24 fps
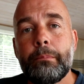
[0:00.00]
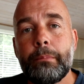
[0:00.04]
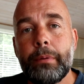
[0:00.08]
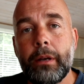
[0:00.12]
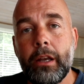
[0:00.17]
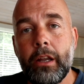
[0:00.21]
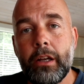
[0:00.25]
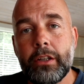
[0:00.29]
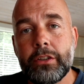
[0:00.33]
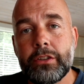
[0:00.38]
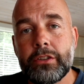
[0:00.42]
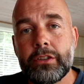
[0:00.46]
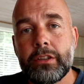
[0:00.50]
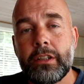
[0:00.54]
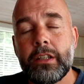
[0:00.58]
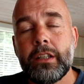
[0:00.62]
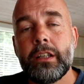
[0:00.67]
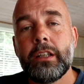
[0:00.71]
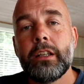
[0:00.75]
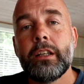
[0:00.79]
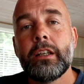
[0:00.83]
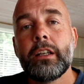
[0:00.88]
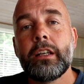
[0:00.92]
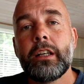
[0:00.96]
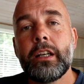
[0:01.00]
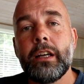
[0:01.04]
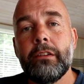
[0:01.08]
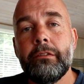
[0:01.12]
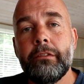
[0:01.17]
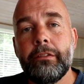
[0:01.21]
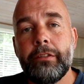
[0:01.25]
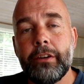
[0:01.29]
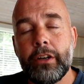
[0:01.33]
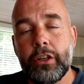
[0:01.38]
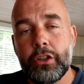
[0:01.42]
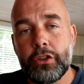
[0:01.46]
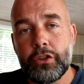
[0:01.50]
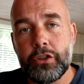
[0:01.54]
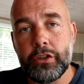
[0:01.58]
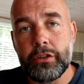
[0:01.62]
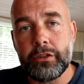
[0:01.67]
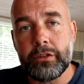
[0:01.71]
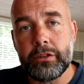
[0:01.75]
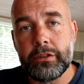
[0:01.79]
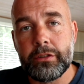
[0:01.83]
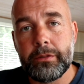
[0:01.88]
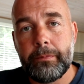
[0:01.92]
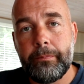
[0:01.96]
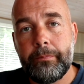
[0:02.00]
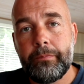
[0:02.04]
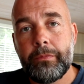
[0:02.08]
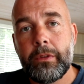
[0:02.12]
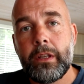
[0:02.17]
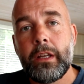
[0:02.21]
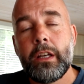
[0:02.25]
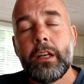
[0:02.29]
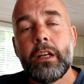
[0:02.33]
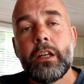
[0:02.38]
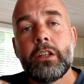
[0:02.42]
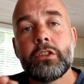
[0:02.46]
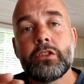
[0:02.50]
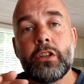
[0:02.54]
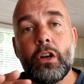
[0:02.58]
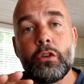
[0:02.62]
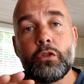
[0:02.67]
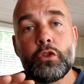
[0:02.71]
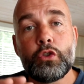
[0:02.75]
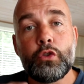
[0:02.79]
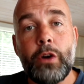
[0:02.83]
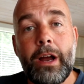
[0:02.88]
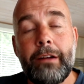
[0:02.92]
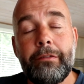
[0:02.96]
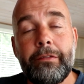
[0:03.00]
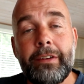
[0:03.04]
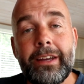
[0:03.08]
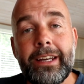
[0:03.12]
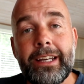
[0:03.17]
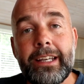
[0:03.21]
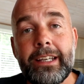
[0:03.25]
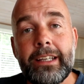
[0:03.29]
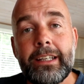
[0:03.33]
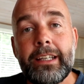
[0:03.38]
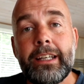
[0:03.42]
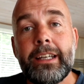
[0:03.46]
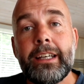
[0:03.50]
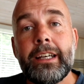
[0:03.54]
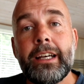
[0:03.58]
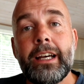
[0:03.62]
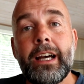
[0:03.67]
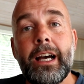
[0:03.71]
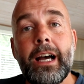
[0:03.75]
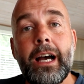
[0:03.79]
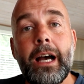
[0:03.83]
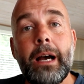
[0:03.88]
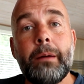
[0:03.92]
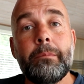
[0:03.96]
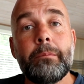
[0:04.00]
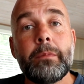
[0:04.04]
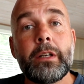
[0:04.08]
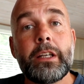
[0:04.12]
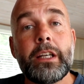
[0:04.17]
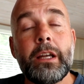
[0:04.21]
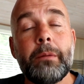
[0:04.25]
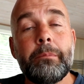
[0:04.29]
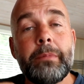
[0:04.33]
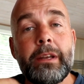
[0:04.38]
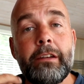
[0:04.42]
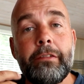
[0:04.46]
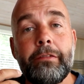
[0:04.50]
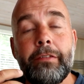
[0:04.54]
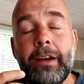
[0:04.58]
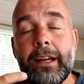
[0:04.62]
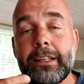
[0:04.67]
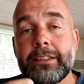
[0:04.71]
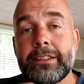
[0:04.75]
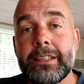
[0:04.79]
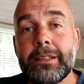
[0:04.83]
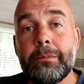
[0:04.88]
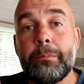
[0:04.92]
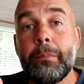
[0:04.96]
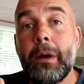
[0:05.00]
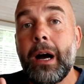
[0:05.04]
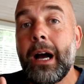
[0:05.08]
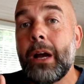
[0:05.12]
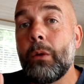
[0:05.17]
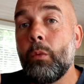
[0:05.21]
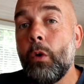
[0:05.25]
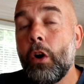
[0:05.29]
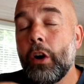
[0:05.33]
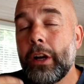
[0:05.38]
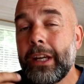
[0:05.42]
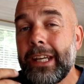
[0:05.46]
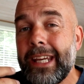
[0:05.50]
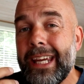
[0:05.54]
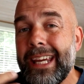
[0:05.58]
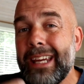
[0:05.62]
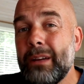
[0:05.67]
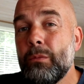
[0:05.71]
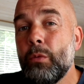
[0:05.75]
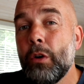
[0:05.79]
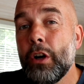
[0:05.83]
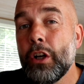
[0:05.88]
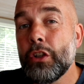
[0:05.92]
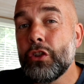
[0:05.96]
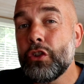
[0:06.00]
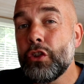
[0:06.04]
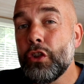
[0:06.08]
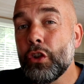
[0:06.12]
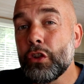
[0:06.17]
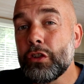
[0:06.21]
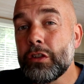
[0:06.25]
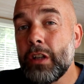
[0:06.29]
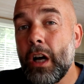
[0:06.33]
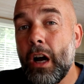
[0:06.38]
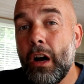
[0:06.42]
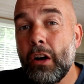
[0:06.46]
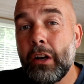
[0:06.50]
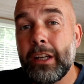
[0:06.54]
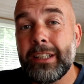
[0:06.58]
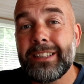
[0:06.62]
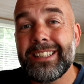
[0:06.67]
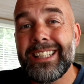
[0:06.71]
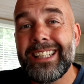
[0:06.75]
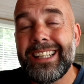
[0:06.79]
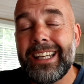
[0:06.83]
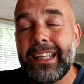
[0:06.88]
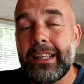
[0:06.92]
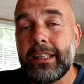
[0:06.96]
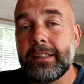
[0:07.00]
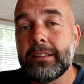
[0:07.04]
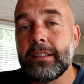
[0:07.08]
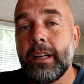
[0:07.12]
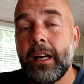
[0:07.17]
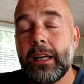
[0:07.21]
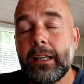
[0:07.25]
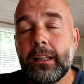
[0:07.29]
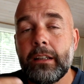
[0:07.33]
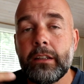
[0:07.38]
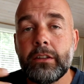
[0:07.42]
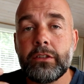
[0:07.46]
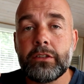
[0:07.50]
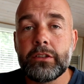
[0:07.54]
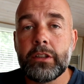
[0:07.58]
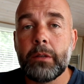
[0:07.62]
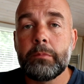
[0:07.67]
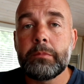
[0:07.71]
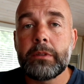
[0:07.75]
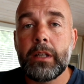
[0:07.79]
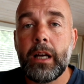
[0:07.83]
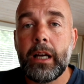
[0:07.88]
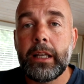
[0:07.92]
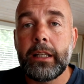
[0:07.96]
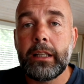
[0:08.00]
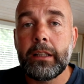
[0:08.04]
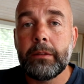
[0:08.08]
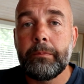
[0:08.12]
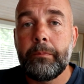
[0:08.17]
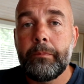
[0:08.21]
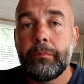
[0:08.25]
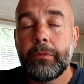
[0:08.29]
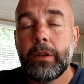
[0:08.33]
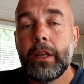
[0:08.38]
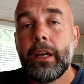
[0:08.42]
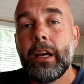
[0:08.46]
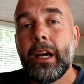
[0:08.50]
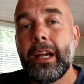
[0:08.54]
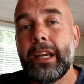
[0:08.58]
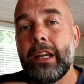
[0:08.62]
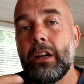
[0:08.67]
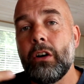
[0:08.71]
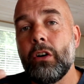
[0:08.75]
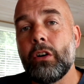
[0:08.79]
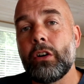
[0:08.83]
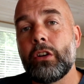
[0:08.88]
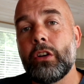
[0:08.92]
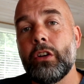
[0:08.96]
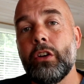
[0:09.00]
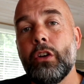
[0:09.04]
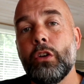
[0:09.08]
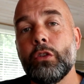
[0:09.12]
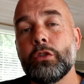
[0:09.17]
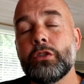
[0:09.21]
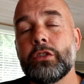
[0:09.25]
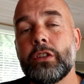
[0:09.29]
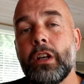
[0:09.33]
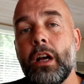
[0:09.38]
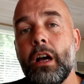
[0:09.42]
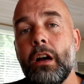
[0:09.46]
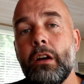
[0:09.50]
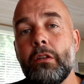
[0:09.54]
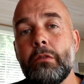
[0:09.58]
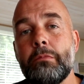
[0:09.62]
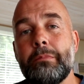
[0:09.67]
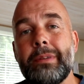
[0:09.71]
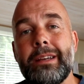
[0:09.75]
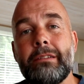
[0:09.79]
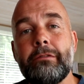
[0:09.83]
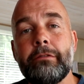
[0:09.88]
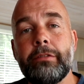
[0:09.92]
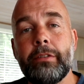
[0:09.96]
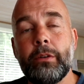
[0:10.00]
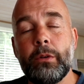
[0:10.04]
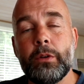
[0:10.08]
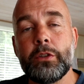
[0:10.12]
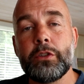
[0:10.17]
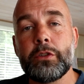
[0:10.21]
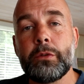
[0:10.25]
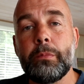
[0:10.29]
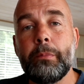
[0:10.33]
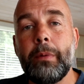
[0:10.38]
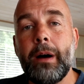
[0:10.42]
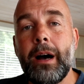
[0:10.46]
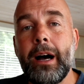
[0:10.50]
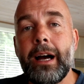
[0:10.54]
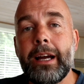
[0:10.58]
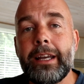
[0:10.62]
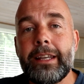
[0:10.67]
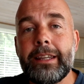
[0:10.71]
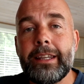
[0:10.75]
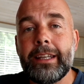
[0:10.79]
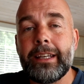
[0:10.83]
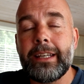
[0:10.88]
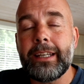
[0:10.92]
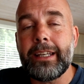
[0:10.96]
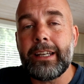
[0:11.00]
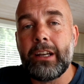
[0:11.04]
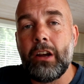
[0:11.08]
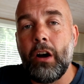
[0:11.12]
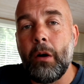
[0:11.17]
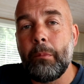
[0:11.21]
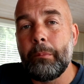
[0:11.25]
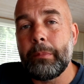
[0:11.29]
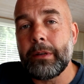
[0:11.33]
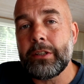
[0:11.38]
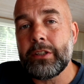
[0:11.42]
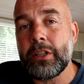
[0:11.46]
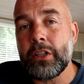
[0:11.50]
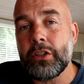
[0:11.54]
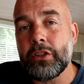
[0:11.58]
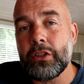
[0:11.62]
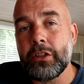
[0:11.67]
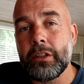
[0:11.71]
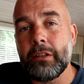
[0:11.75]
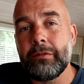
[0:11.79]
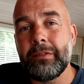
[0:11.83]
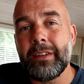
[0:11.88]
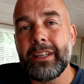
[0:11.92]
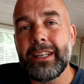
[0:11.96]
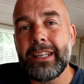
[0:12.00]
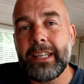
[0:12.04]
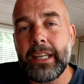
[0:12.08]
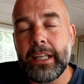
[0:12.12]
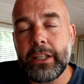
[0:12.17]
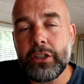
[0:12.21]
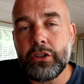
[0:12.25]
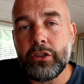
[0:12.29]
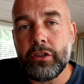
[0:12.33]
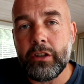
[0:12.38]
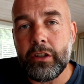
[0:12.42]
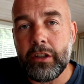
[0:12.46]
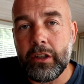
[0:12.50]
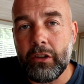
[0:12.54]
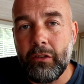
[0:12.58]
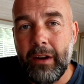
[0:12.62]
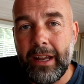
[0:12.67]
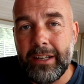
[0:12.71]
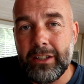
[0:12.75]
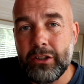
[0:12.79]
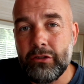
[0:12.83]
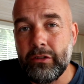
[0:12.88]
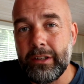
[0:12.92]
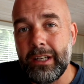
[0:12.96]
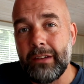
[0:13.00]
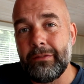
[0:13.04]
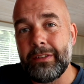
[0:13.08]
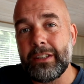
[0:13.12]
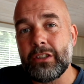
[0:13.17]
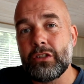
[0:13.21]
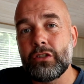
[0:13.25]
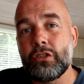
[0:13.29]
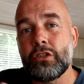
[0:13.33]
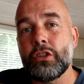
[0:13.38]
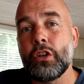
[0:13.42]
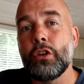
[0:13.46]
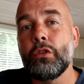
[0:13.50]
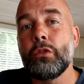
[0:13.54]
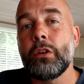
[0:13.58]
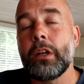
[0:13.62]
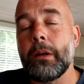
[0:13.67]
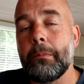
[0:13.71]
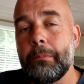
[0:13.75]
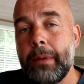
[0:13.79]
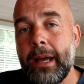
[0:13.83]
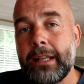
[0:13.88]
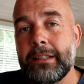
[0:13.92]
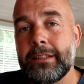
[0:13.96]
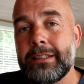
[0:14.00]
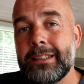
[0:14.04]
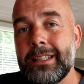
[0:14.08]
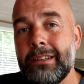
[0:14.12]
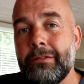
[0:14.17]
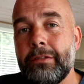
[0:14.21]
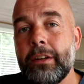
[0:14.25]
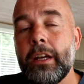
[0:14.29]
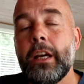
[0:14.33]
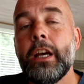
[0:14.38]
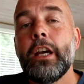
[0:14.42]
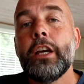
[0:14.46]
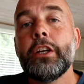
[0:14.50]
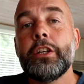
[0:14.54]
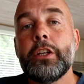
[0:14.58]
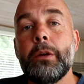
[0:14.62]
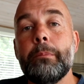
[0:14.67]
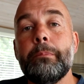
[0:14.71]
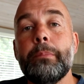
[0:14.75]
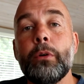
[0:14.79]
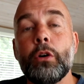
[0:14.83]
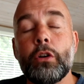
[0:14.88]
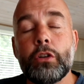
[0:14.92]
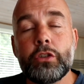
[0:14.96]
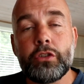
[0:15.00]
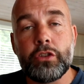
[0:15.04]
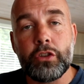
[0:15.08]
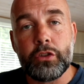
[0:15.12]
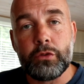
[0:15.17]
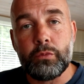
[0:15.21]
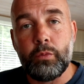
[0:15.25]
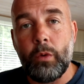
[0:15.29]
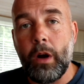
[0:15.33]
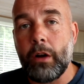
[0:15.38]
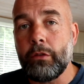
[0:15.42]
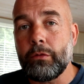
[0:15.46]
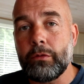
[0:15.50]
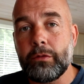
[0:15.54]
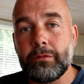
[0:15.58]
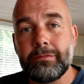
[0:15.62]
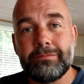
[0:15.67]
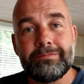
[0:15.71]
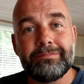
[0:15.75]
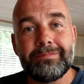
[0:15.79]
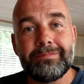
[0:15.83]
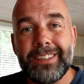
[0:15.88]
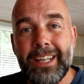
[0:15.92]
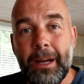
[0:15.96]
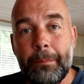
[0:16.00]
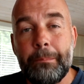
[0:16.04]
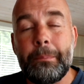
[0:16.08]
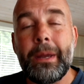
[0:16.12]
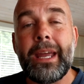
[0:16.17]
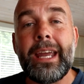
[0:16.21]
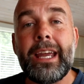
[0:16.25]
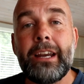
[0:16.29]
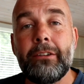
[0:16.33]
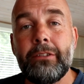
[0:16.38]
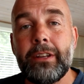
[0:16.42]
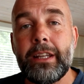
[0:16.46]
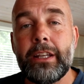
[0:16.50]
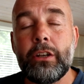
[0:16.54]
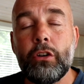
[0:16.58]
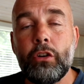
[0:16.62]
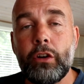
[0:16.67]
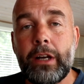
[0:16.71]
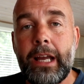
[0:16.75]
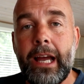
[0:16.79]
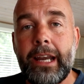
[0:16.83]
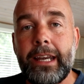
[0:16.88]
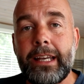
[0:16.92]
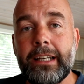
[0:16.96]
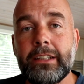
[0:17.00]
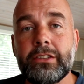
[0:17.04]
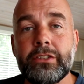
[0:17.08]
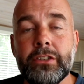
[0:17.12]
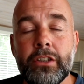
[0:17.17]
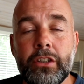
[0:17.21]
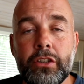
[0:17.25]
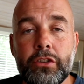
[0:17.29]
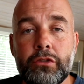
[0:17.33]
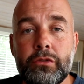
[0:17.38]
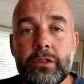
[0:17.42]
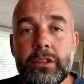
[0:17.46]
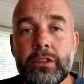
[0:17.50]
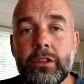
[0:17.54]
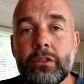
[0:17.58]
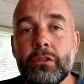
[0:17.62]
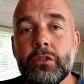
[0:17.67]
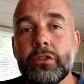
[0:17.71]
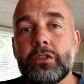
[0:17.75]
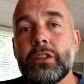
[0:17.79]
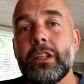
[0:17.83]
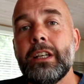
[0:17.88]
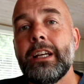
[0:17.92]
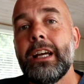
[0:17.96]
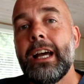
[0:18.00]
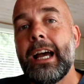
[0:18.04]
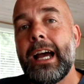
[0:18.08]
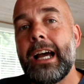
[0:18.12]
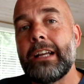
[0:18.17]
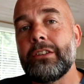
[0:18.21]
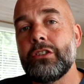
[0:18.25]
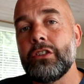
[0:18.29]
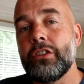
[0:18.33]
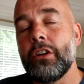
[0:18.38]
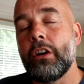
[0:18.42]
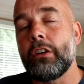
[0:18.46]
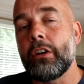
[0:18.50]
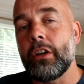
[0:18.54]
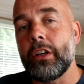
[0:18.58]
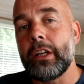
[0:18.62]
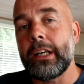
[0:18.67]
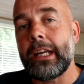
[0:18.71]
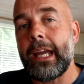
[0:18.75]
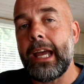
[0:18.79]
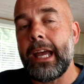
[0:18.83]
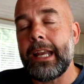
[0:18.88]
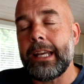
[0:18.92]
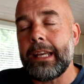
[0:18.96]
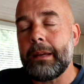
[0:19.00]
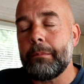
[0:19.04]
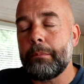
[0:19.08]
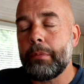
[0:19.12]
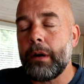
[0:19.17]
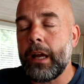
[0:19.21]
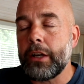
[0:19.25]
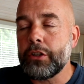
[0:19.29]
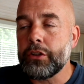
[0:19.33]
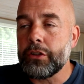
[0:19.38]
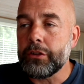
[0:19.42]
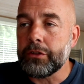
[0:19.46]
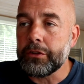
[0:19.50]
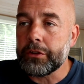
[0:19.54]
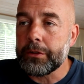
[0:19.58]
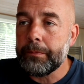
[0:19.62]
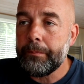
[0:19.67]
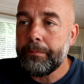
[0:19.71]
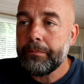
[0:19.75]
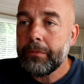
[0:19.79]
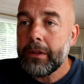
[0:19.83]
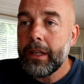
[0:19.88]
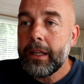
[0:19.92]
plus conversions. So traffic um, can be affected by what keywords you're targeting in the title and subtitle and it can also be influenced by the competition of the niche that you're entering. If it's too competitive your book just won't appear in the organic search results and you're not going to get any impressions.